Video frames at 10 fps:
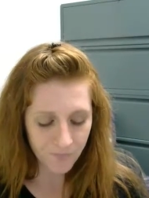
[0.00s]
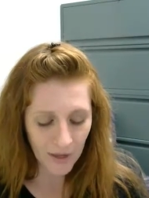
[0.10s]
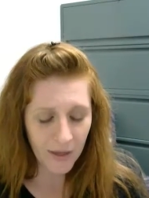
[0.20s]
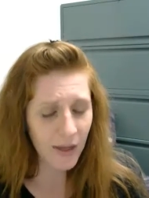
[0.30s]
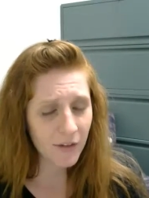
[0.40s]

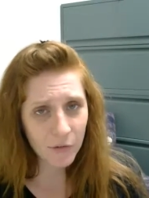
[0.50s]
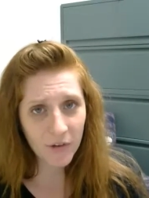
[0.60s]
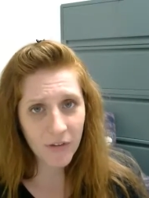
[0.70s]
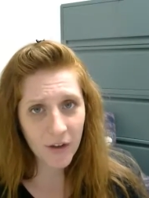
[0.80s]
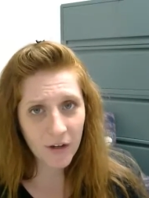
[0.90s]
can't
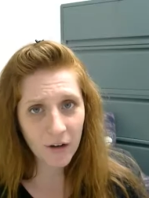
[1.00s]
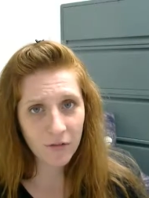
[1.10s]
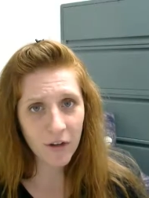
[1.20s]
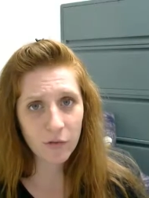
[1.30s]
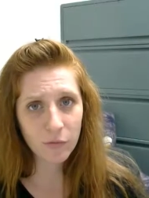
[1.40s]
stress that
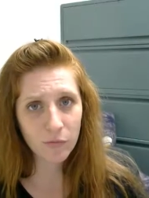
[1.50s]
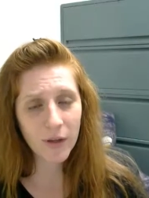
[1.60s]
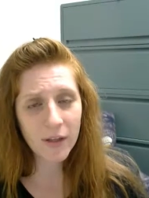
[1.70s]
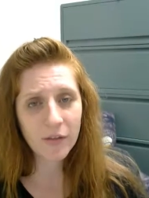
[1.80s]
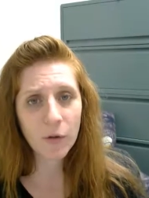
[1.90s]
enough. That's
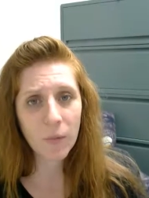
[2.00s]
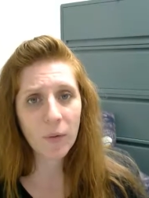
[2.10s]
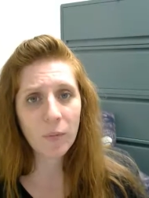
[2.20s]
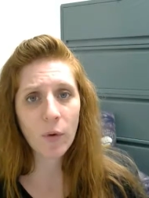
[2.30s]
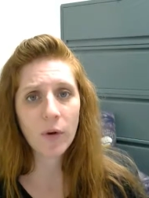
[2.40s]
really super
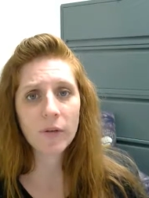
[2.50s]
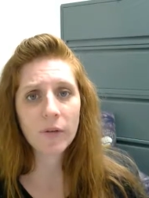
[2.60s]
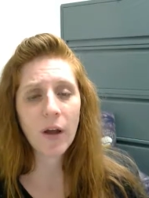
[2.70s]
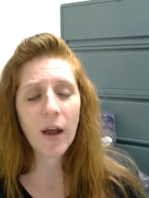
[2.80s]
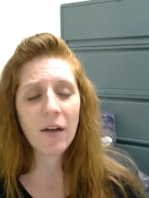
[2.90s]

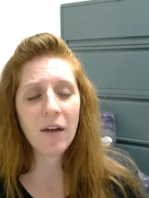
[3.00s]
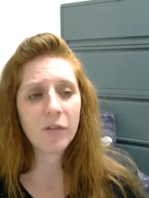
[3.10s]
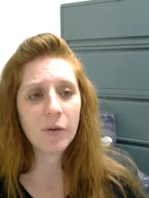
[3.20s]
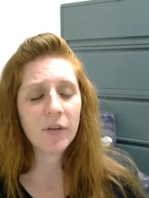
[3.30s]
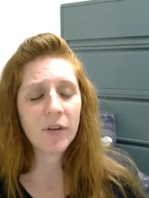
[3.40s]
important. I have
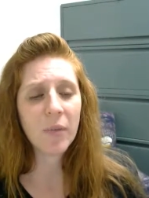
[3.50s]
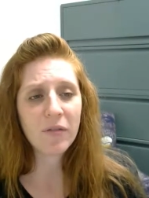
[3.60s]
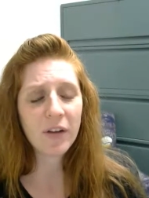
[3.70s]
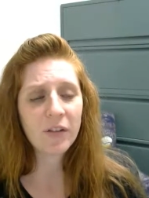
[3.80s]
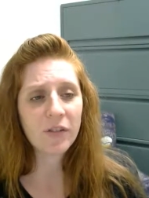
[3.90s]
students in my
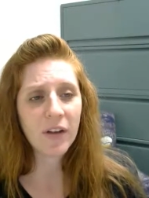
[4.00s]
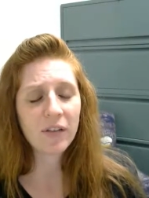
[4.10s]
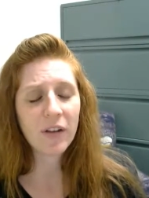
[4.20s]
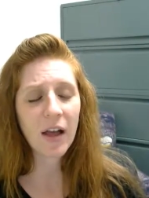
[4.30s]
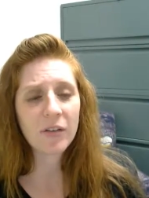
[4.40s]

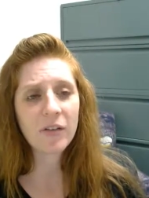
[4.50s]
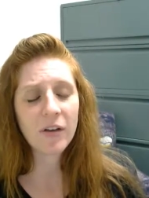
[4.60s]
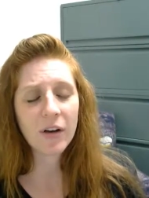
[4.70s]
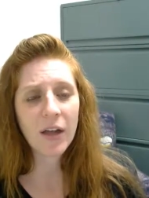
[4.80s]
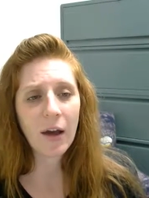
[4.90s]
face-to-face classes
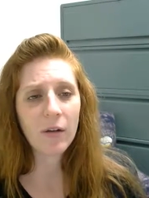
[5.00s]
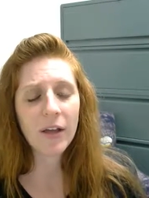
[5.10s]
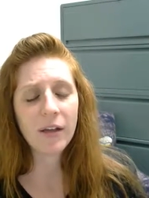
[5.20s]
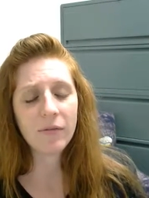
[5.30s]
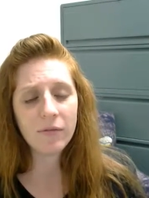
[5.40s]
here at
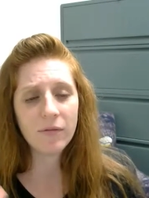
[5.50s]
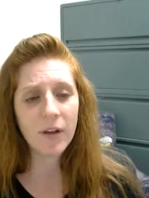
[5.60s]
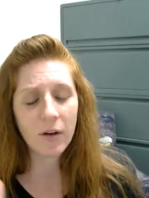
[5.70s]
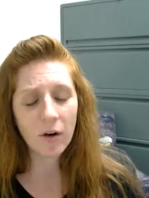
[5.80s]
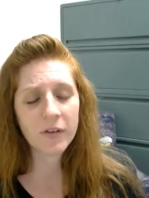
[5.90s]
Cali in Arc